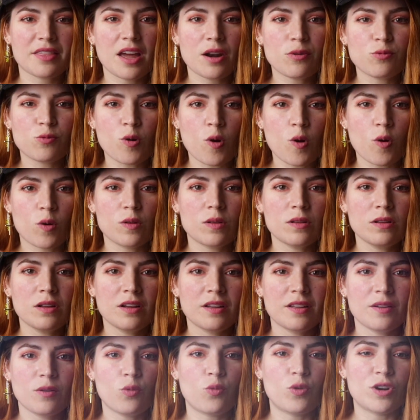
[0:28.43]
that role,
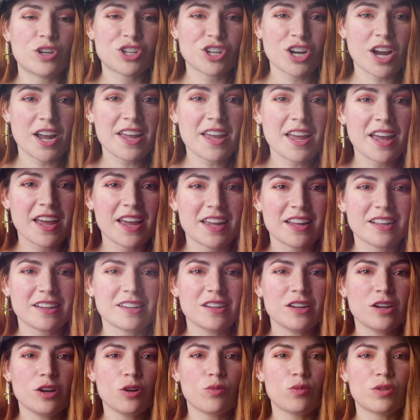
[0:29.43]
which I hate,
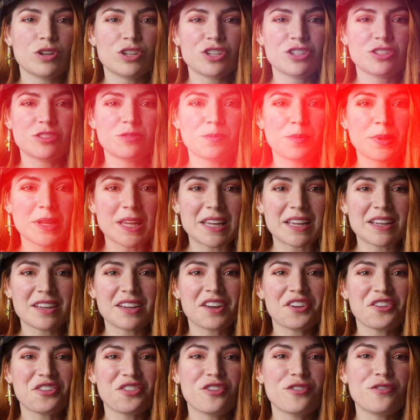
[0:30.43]
which is
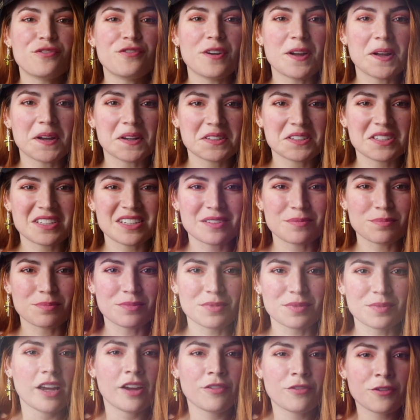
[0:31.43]
being the victim.
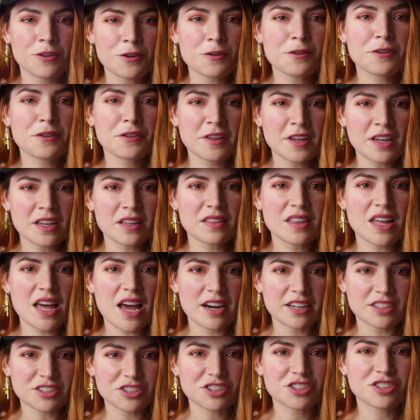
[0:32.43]
If you think
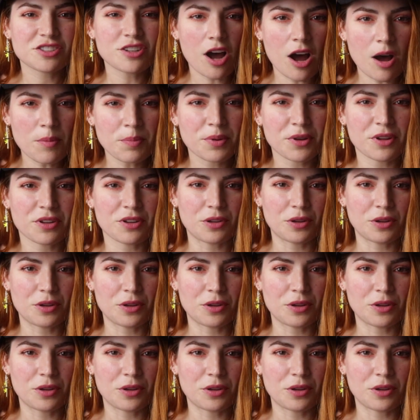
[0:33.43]
that is stopping